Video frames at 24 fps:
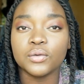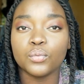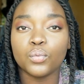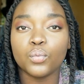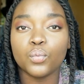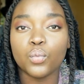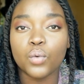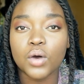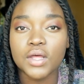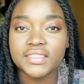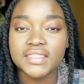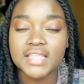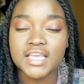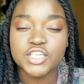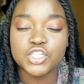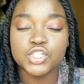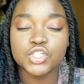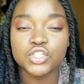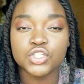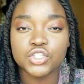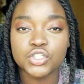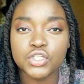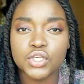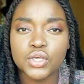what they
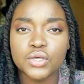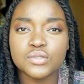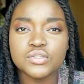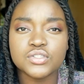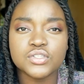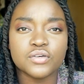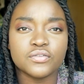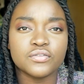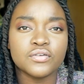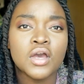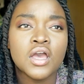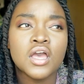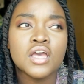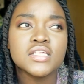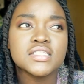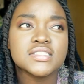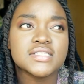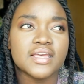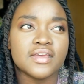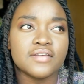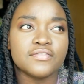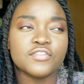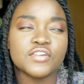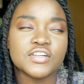should do. So
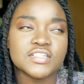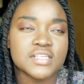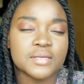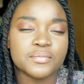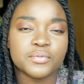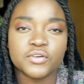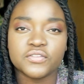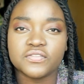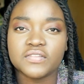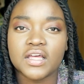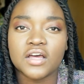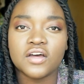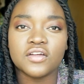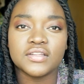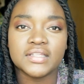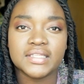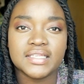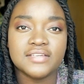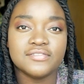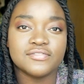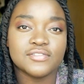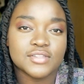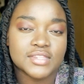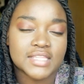say for example, if they're on
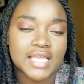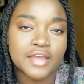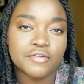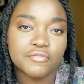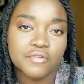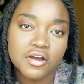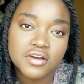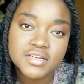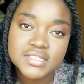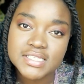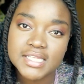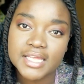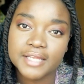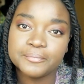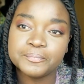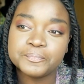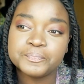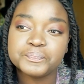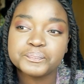levothyroxine